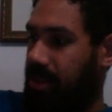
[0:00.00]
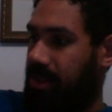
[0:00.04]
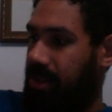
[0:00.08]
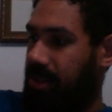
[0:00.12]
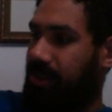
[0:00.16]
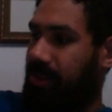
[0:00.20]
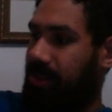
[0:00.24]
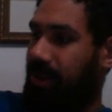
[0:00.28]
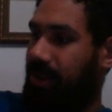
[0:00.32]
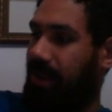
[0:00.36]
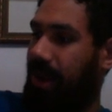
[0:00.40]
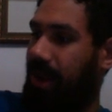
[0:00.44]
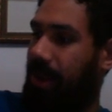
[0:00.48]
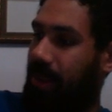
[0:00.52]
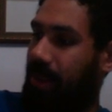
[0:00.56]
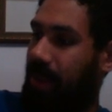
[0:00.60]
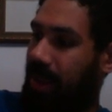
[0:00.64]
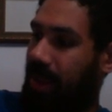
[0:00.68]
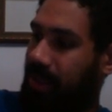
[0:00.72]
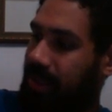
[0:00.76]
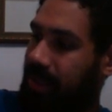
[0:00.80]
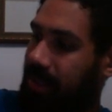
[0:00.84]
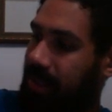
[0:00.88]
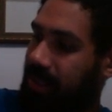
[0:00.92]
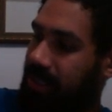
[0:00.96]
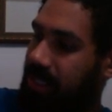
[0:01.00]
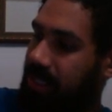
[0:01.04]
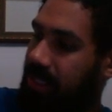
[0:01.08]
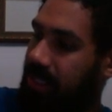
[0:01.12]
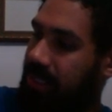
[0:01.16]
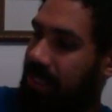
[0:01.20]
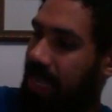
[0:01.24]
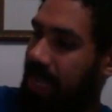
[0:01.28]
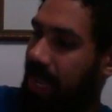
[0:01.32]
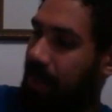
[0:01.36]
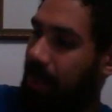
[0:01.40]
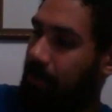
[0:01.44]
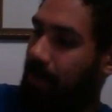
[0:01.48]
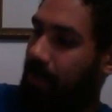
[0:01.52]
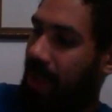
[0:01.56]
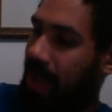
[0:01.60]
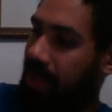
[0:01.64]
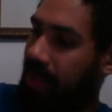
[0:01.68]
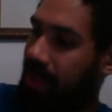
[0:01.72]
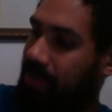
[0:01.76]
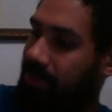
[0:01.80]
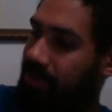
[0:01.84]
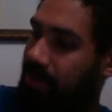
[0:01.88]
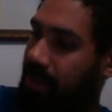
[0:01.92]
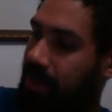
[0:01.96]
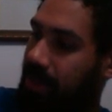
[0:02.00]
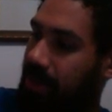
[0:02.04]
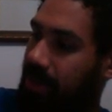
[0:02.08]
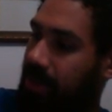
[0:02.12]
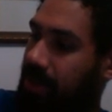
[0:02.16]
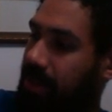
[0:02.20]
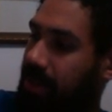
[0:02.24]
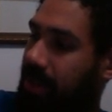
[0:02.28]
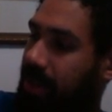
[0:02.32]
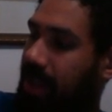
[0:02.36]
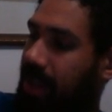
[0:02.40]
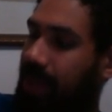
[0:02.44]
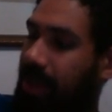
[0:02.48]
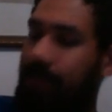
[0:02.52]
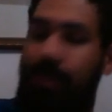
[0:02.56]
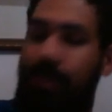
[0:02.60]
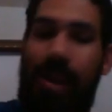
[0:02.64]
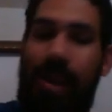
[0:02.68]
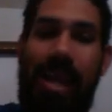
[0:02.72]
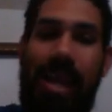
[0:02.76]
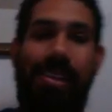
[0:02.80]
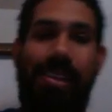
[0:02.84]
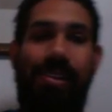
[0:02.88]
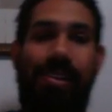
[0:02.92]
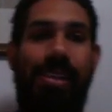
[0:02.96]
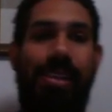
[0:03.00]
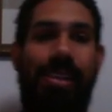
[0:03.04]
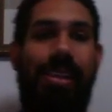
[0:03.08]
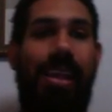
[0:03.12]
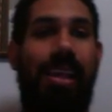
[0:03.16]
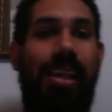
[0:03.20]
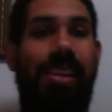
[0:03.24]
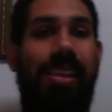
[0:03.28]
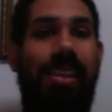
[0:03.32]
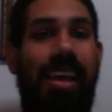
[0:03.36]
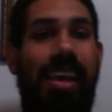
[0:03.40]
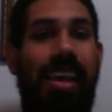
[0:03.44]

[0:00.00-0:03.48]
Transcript: So I basically take Pandring, and Pandring says,